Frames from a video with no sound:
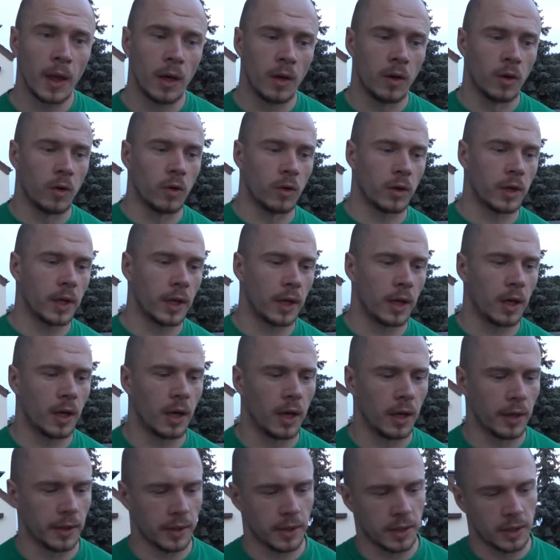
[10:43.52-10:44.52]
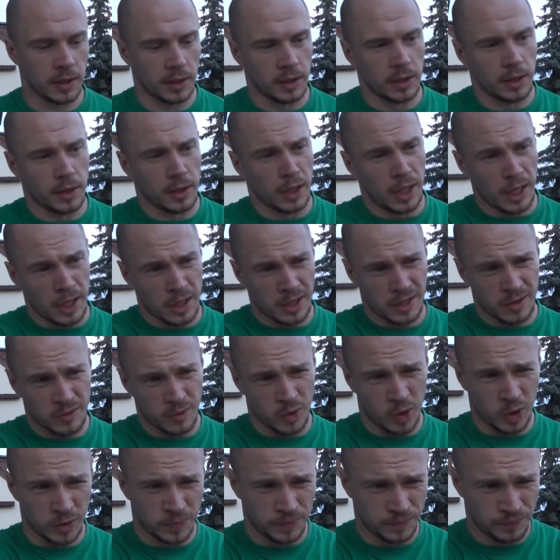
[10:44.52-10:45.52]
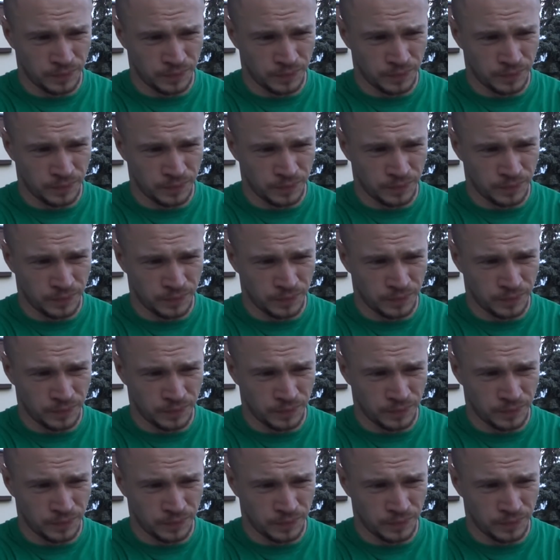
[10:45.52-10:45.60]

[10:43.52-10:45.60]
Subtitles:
Okay guys, the next one,